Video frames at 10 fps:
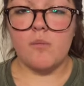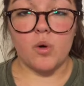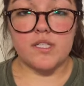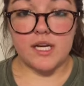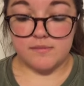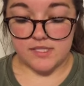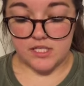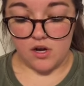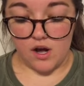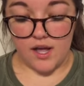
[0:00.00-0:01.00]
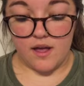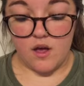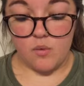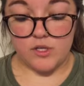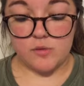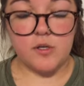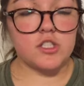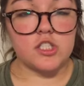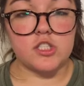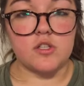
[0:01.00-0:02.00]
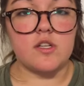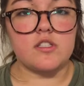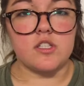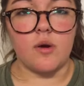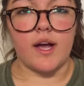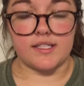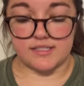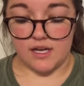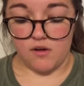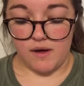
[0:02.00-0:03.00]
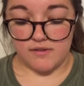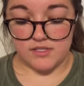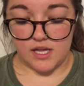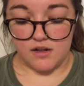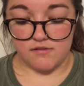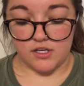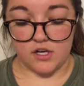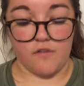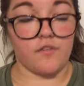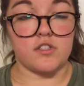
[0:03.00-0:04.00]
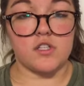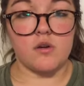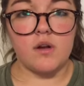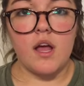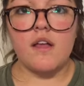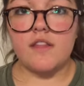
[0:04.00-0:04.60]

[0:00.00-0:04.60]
More times than not, when you push the students to excel outside of their comfort zone,